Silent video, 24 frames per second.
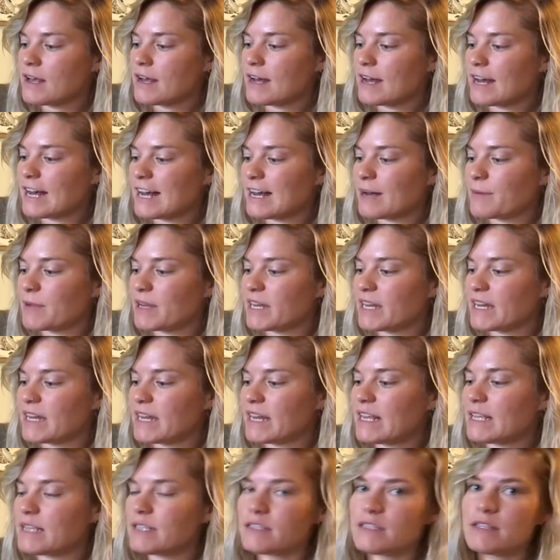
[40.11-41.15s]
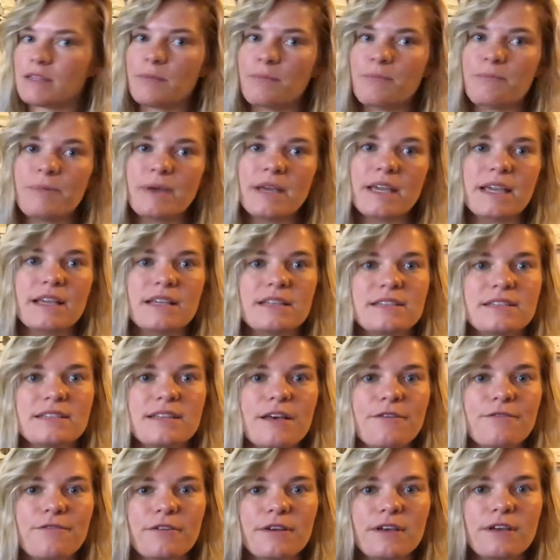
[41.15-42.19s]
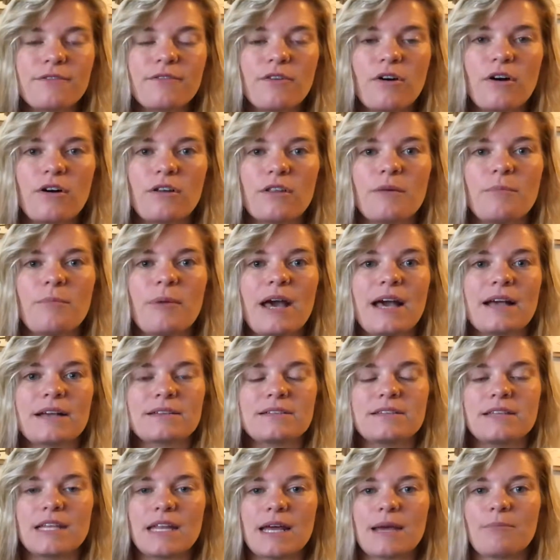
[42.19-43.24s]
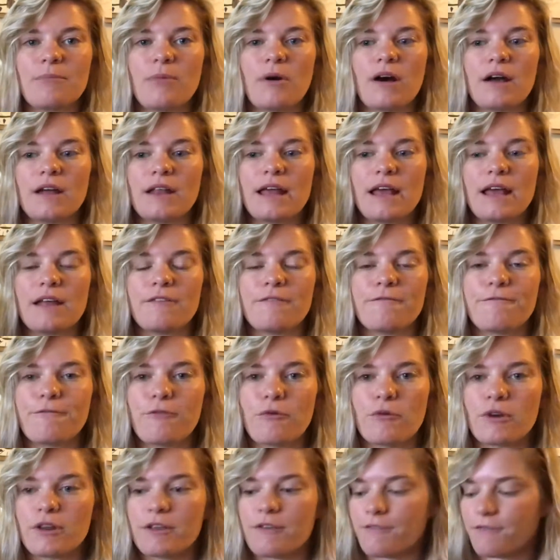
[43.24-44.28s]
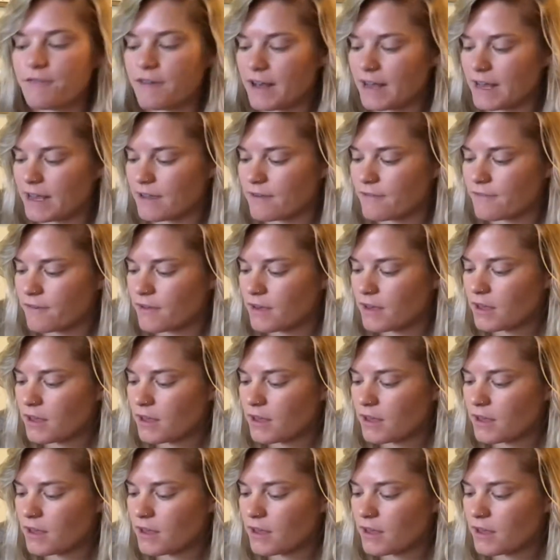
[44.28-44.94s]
And it is the biggest, definitely, of all the packs that I bought at 45